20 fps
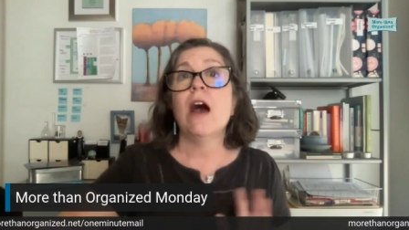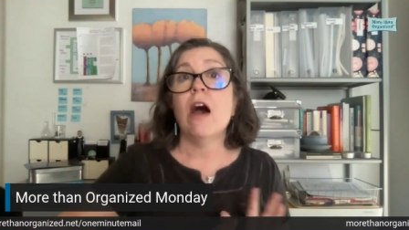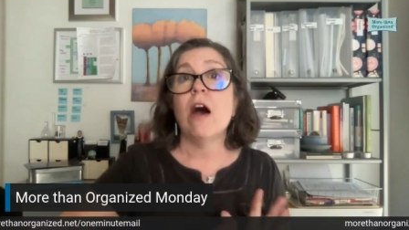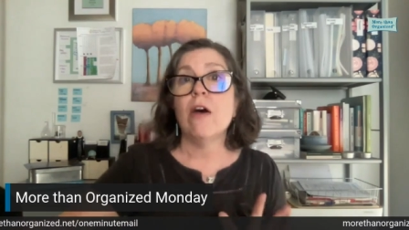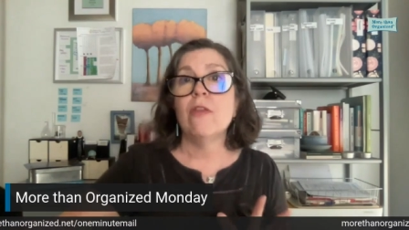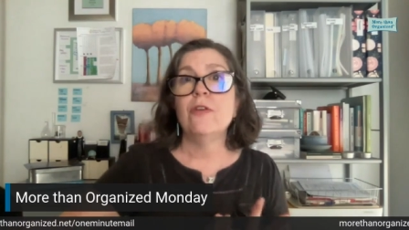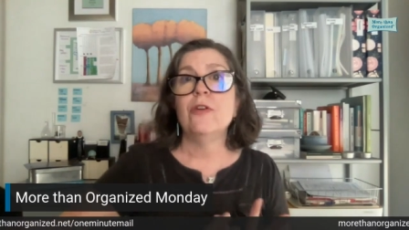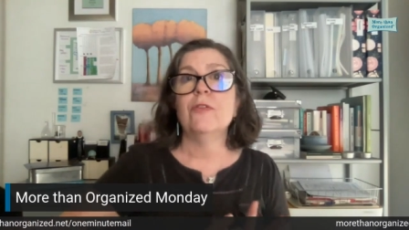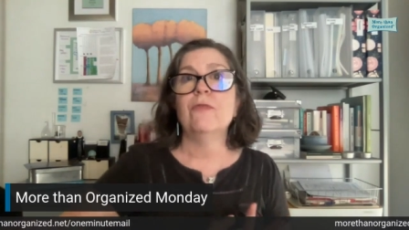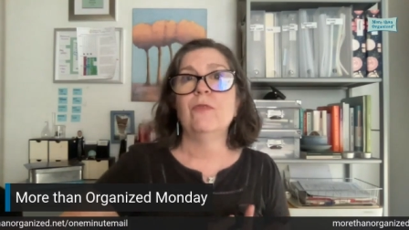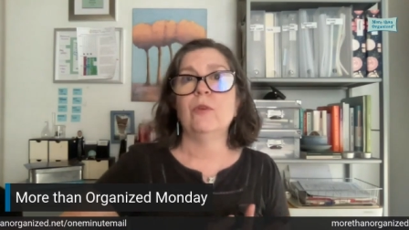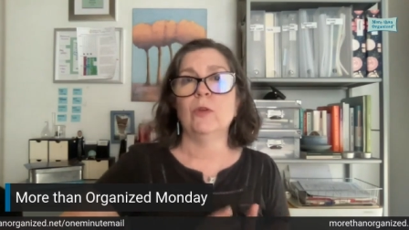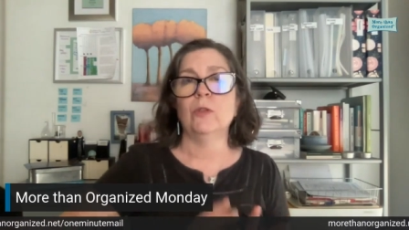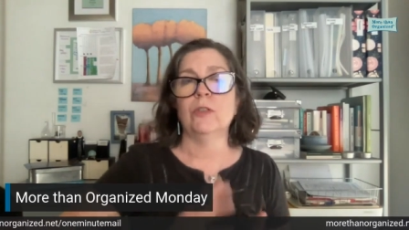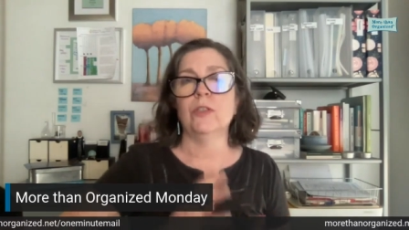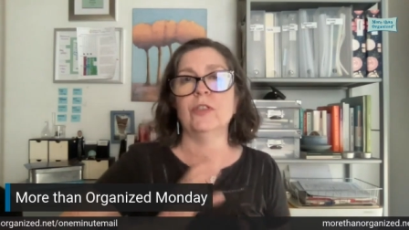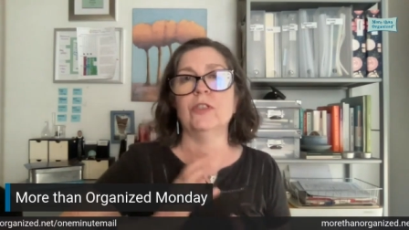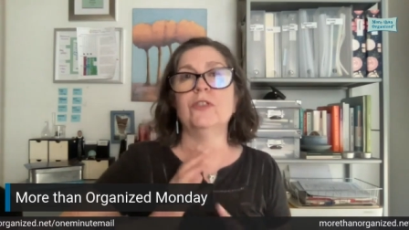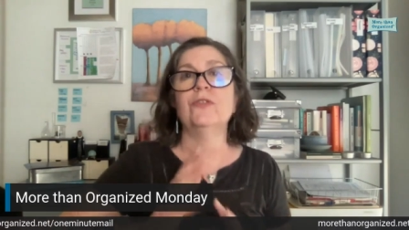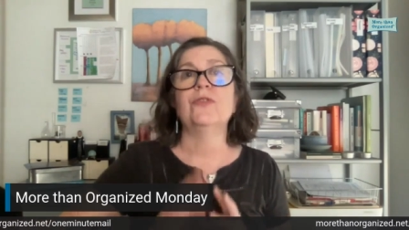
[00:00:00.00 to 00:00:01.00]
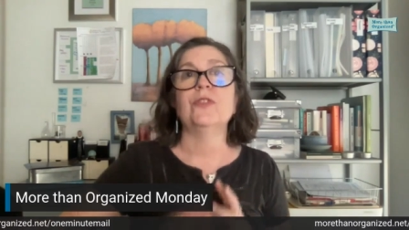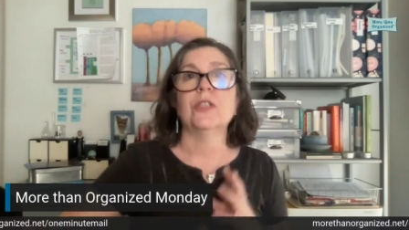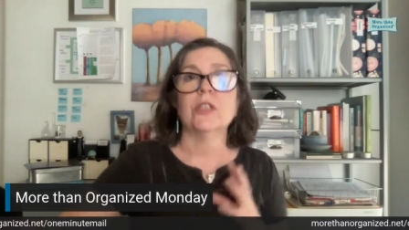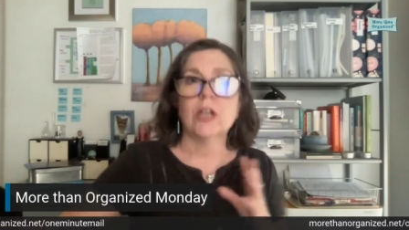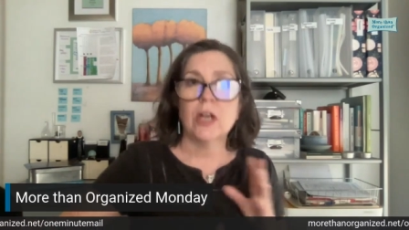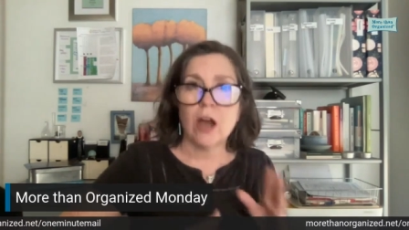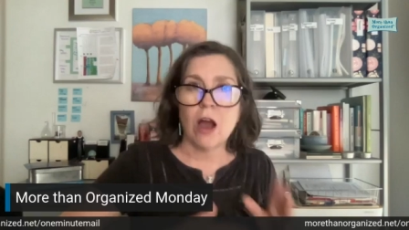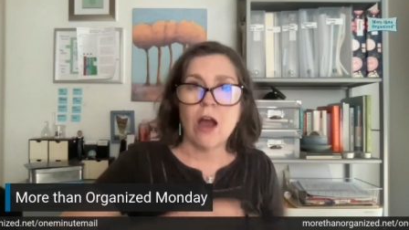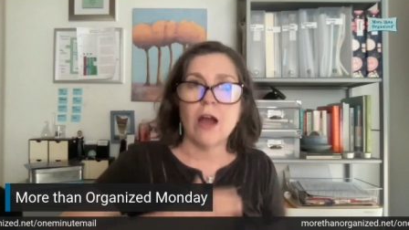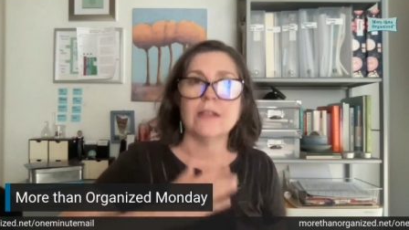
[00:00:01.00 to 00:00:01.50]
other folders for
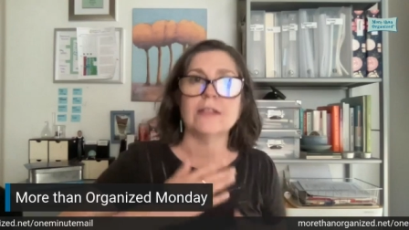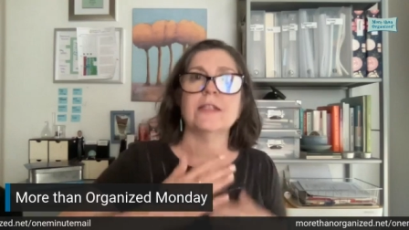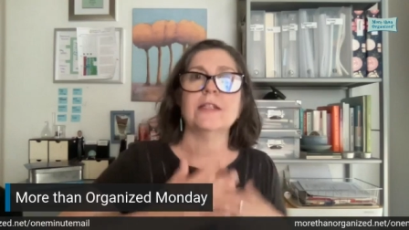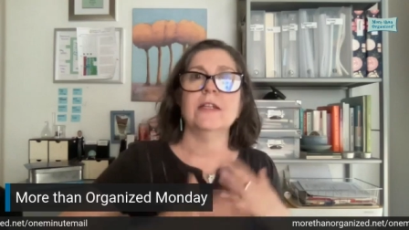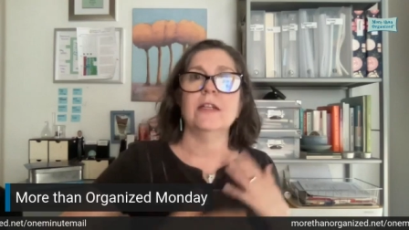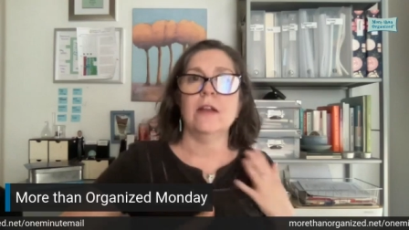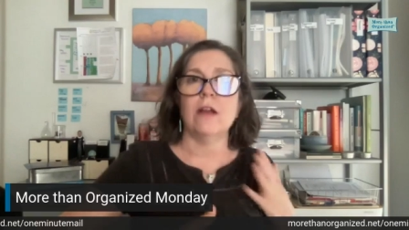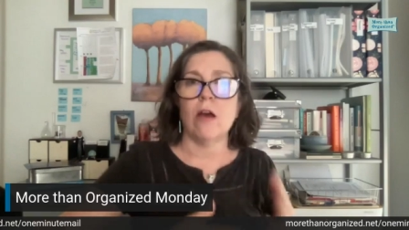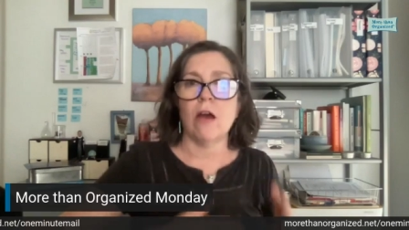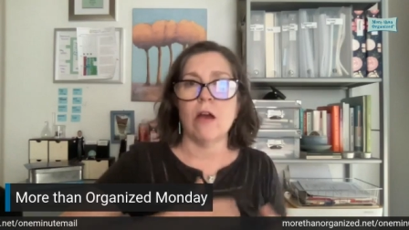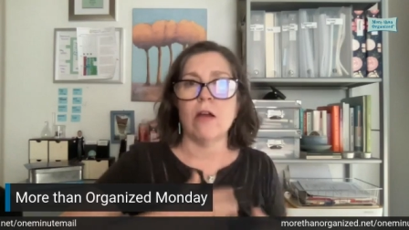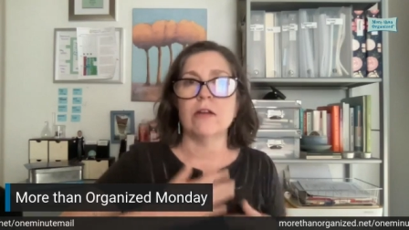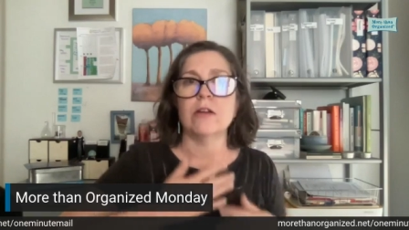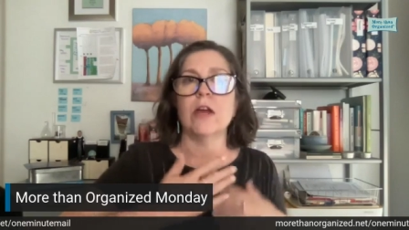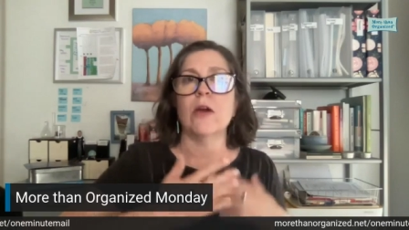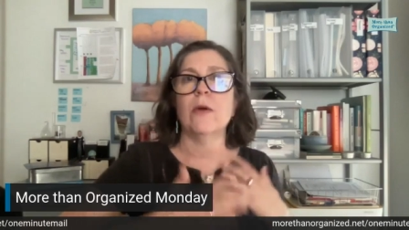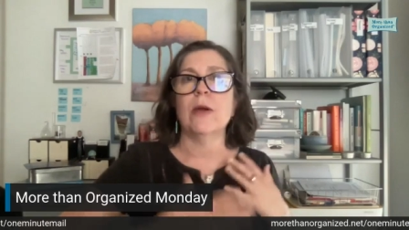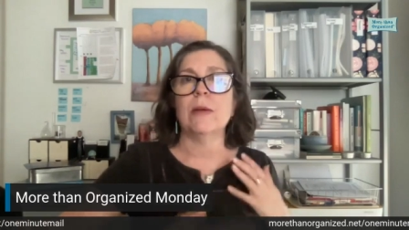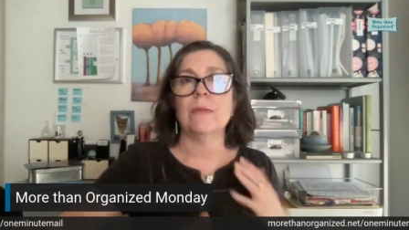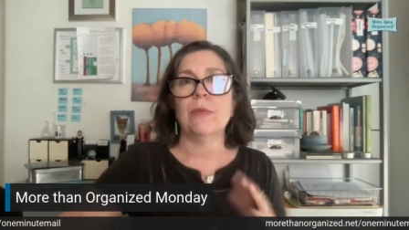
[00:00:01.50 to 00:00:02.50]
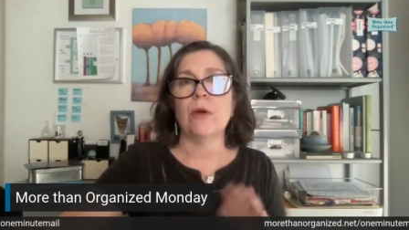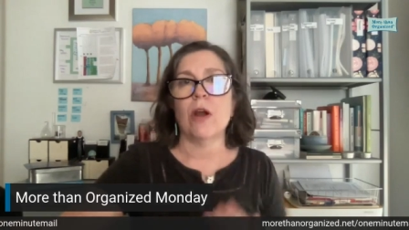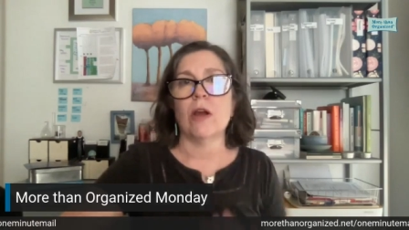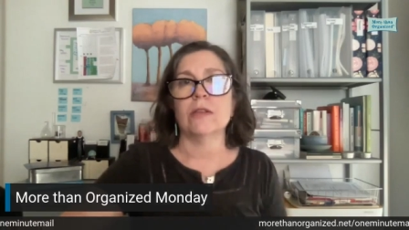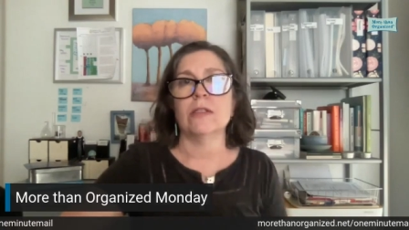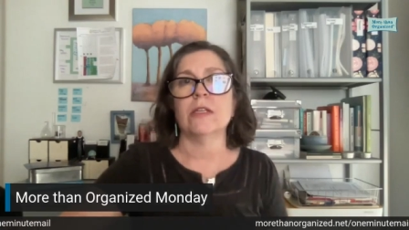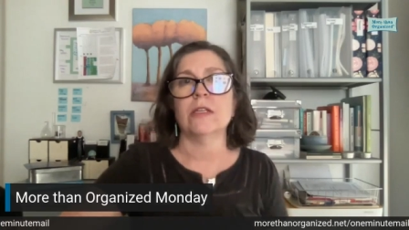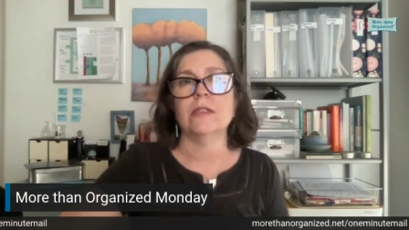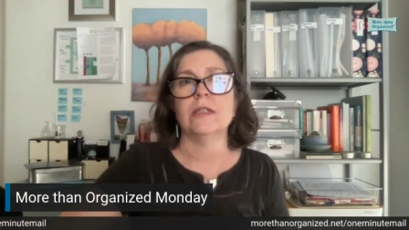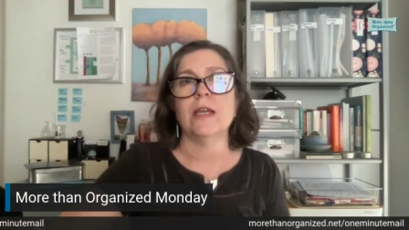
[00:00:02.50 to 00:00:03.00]
constant ongoing
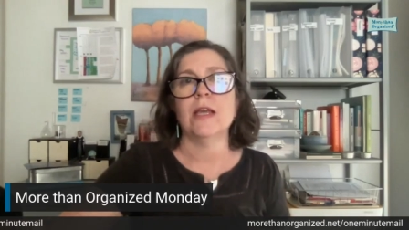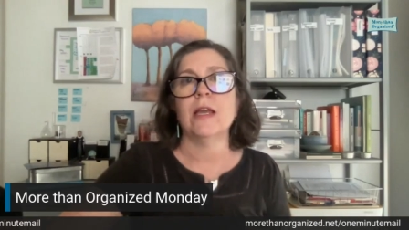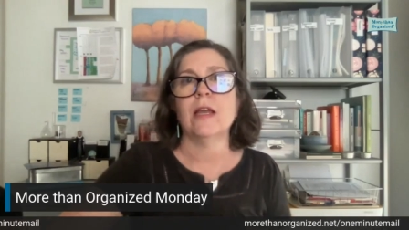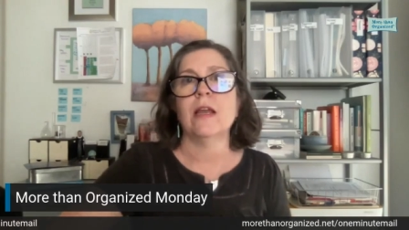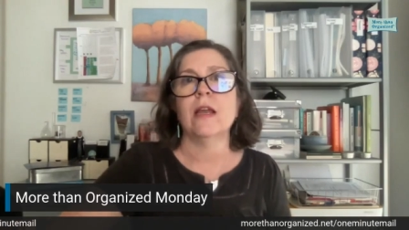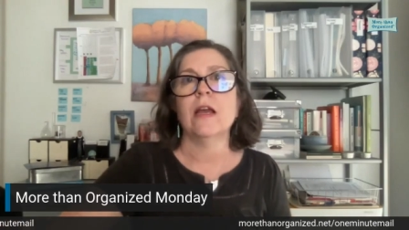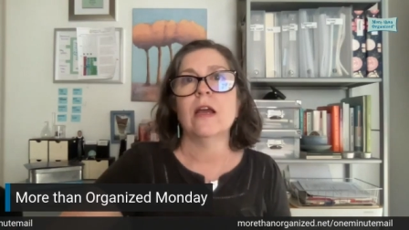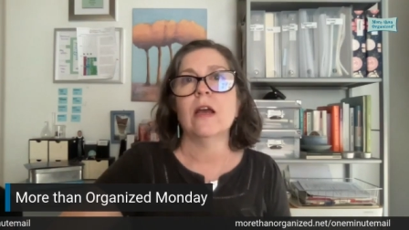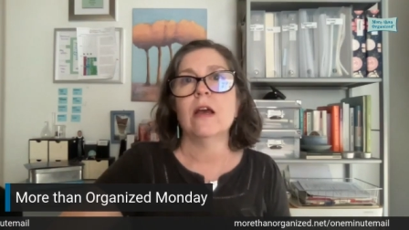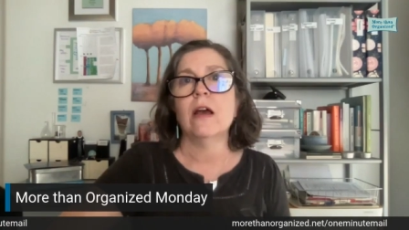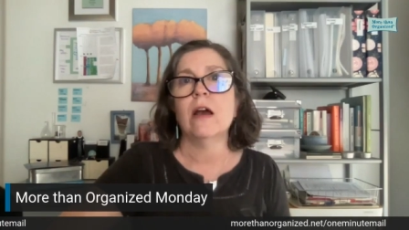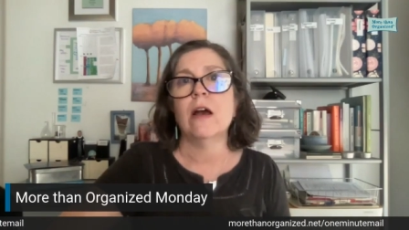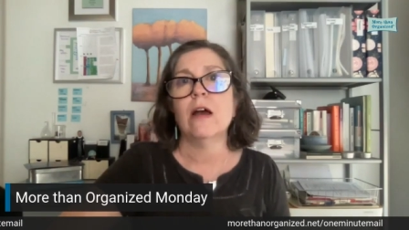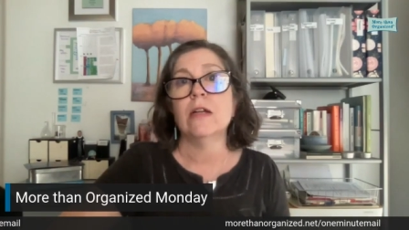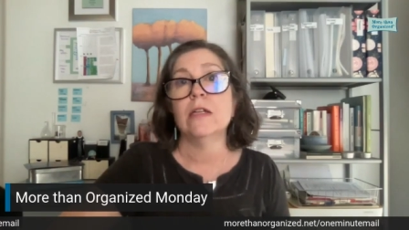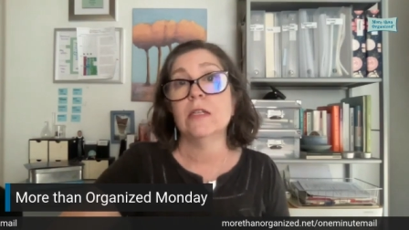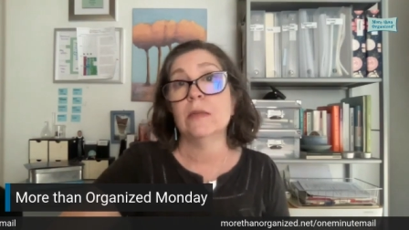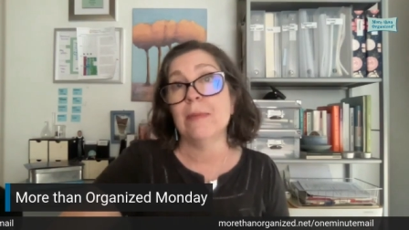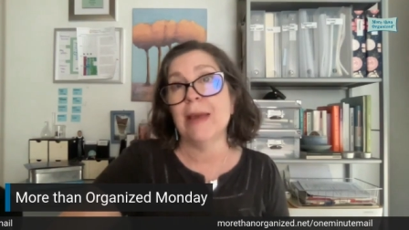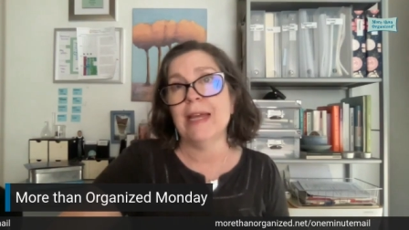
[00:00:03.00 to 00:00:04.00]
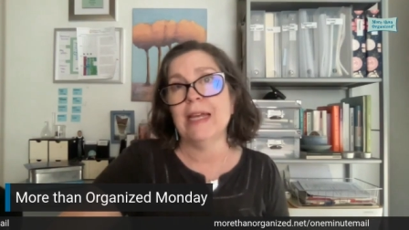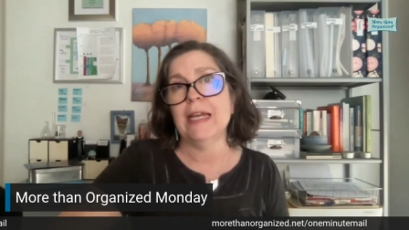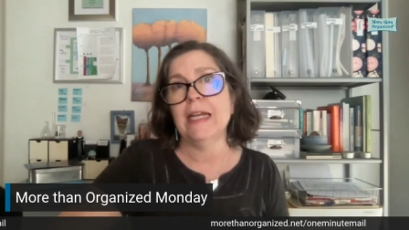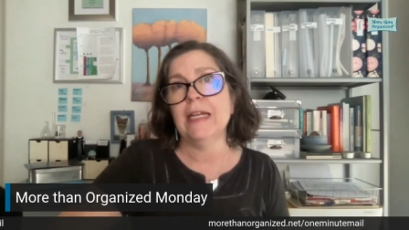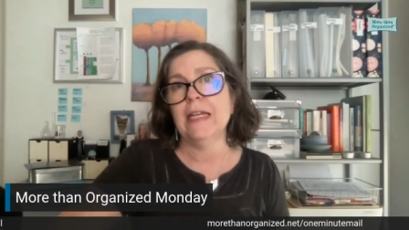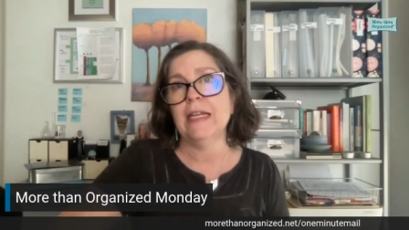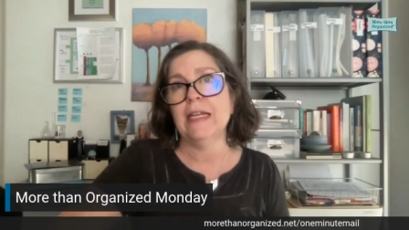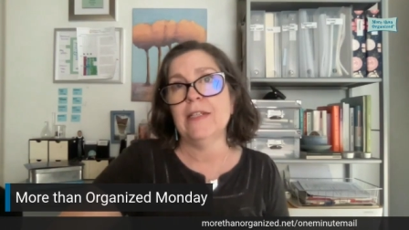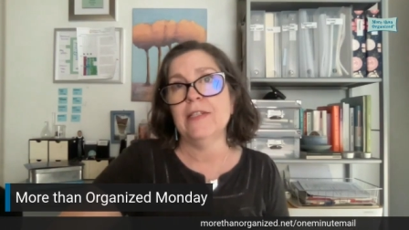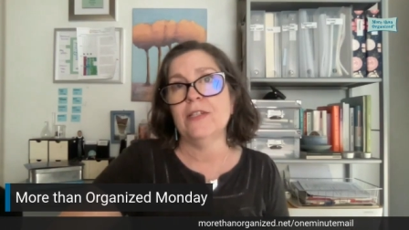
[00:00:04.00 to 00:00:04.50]
processing uh, to make it
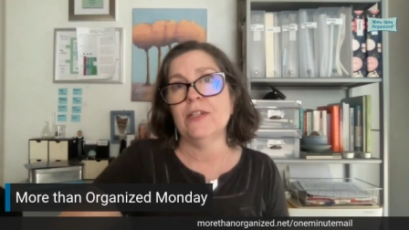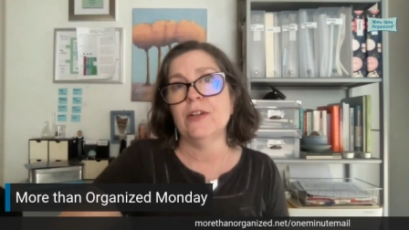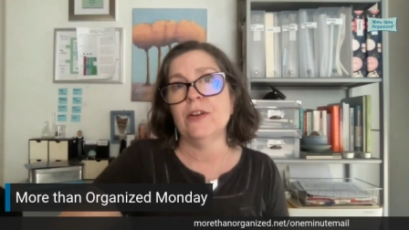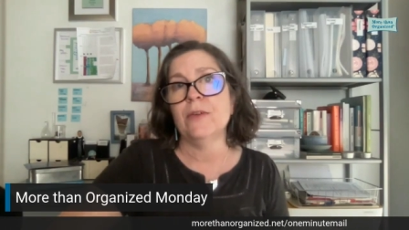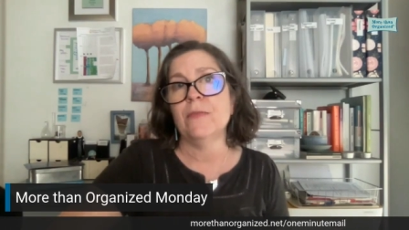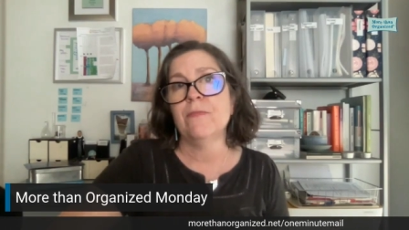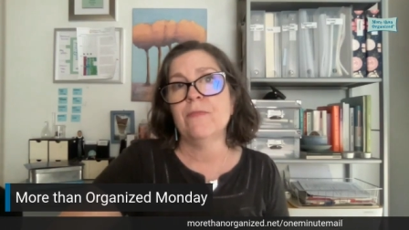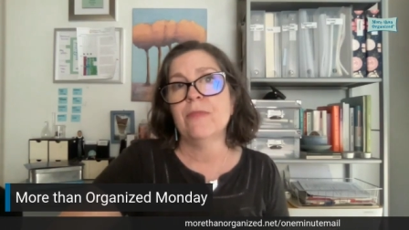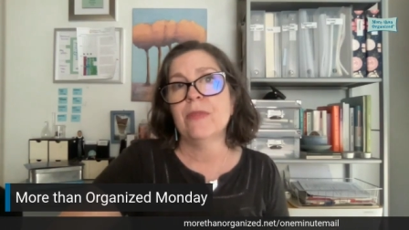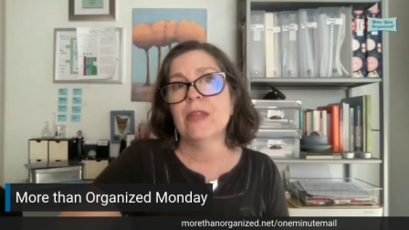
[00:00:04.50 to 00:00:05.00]
easier.